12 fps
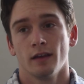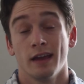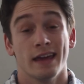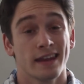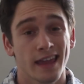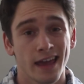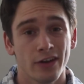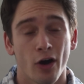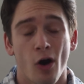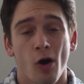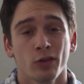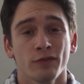And again,
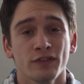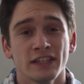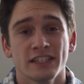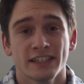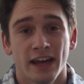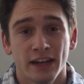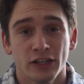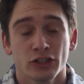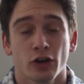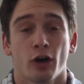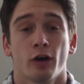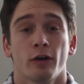all of these
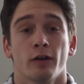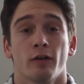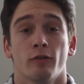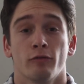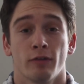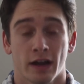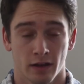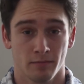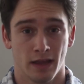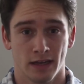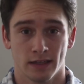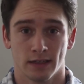settings are
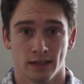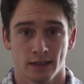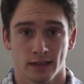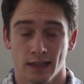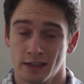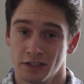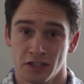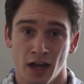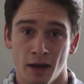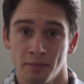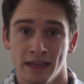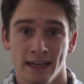recommended. That does
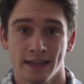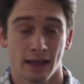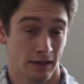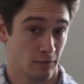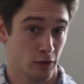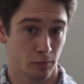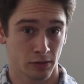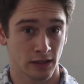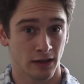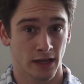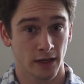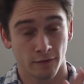not mean that if you
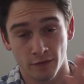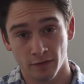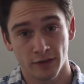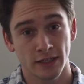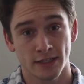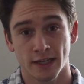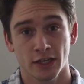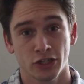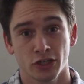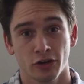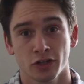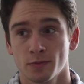plug in a 15-second
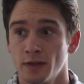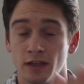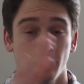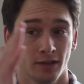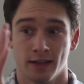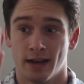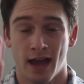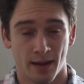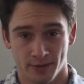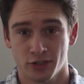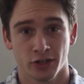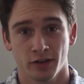shutter speed with an
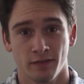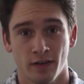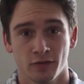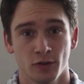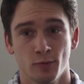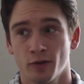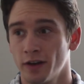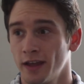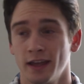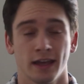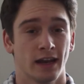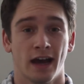aperture of
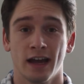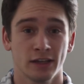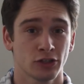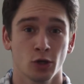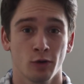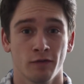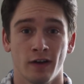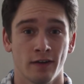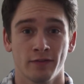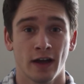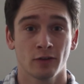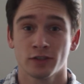f2.8 and ISO of
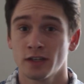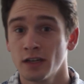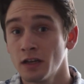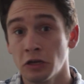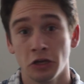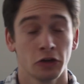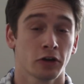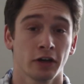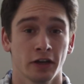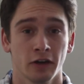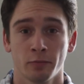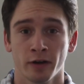5000, you're gonna
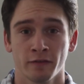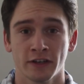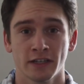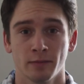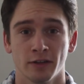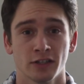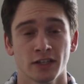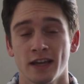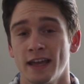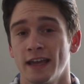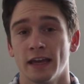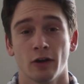get a perfect image.
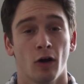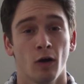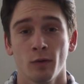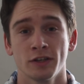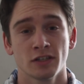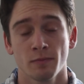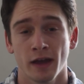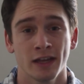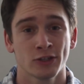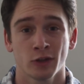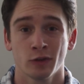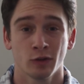It always
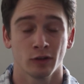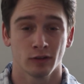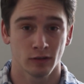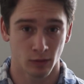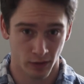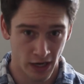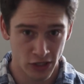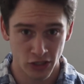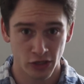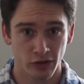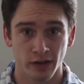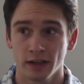depends on the
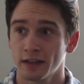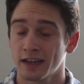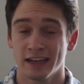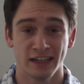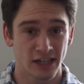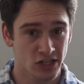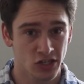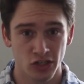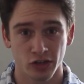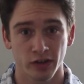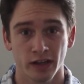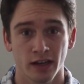location you're in, the conditions
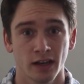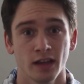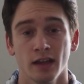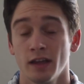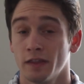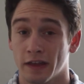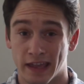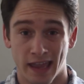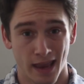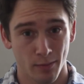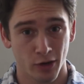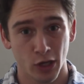you're in, the
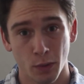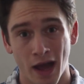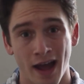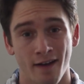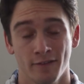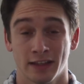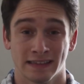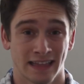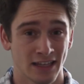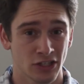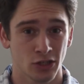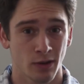camera you have, the
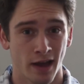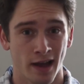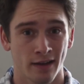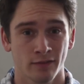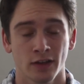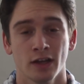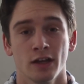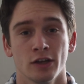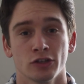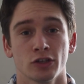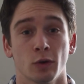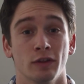lens you have.
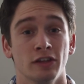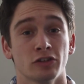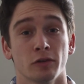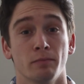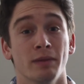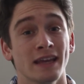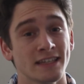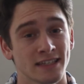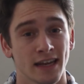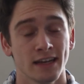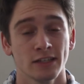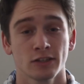So these are base
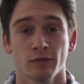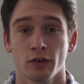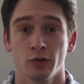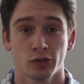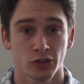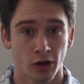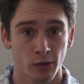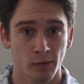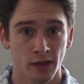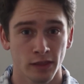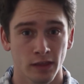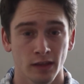settings for you to start
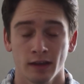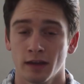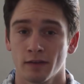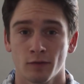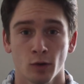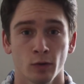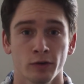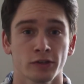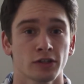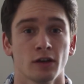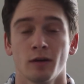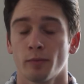with, and of
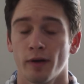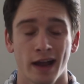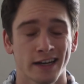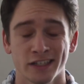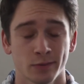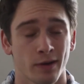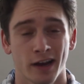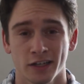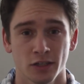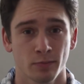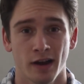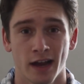course, practice,
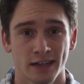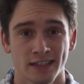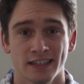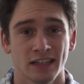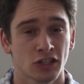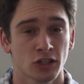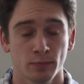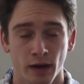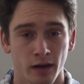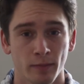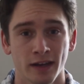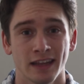practice, practice, and
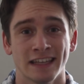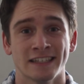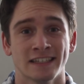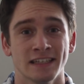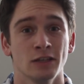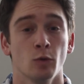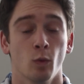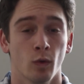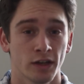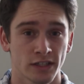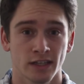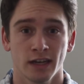experiment and see
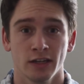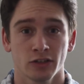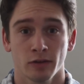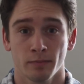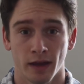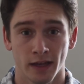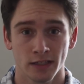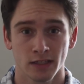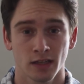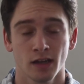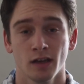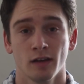what settings are
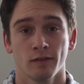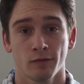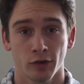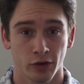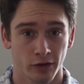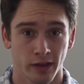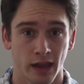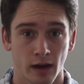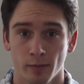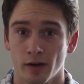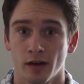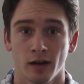best for your
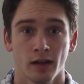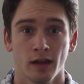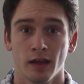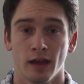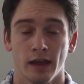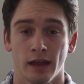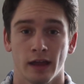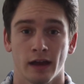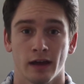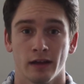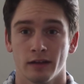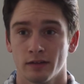camera
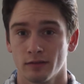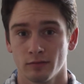and